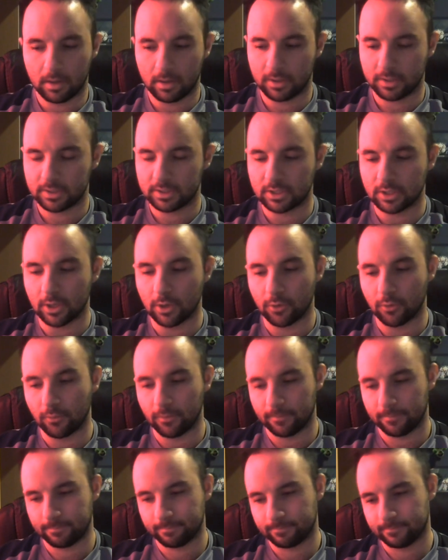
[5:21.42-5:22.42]

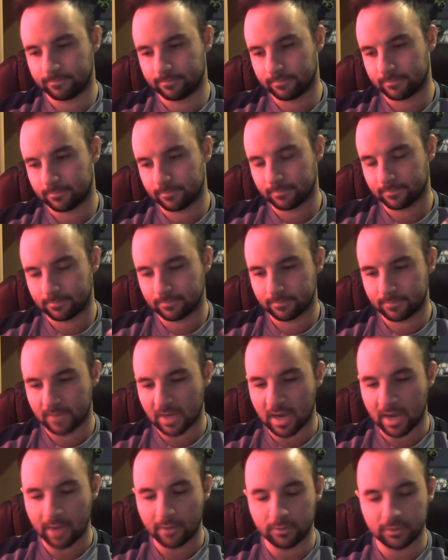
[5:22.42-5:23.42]
So,
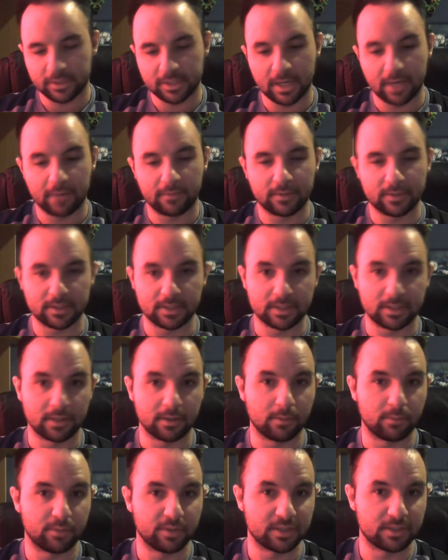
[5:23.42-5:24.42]
I understand that this is
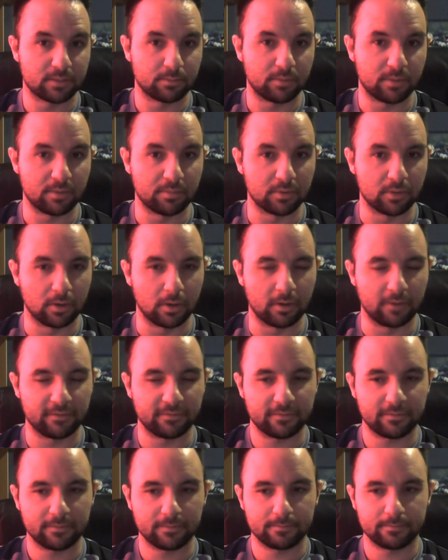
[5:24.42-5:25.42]
going to piss some people
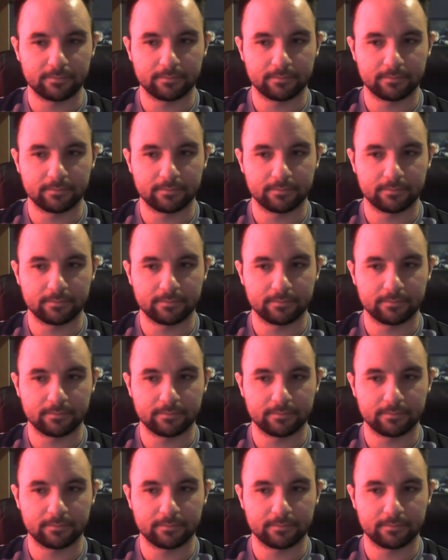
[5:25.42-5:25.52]
off.